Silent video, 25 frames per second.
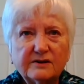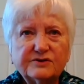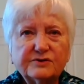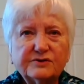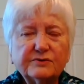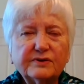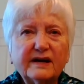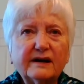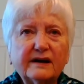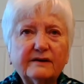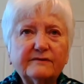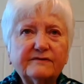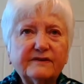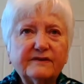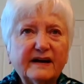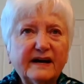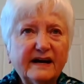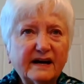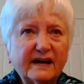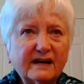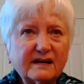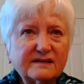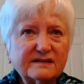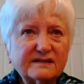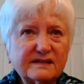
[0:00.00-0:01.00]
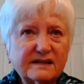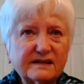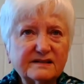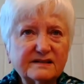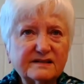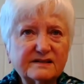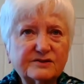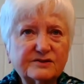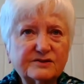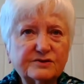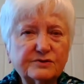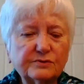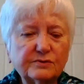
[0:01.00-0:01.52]
to have
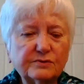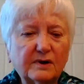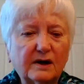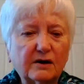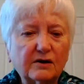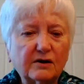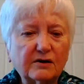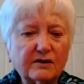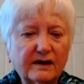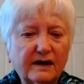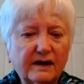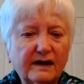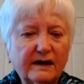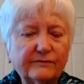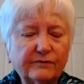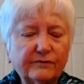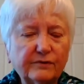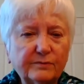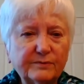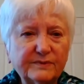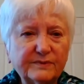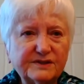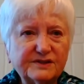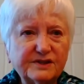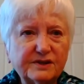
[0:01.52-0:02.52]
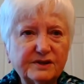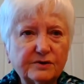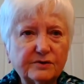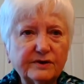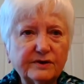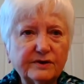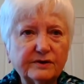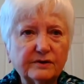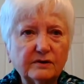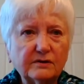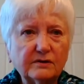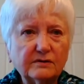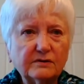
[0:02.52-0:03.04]
access to archival
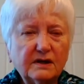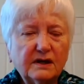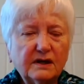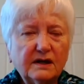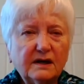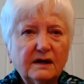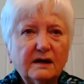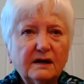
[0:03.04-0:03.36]
material